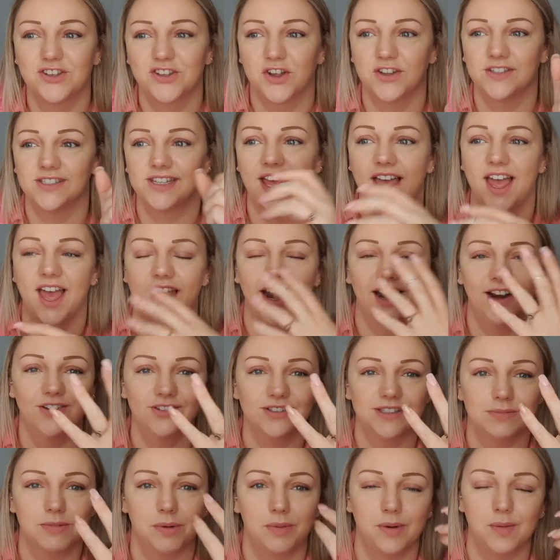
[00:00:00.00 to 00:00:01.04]
and I
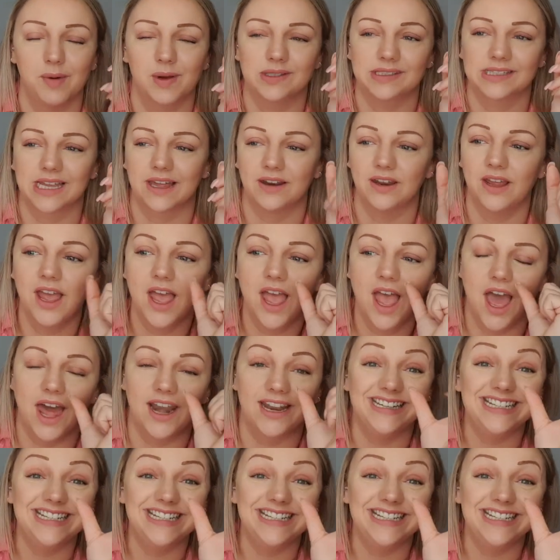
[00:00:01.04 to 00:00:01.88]
looked in my money box account and I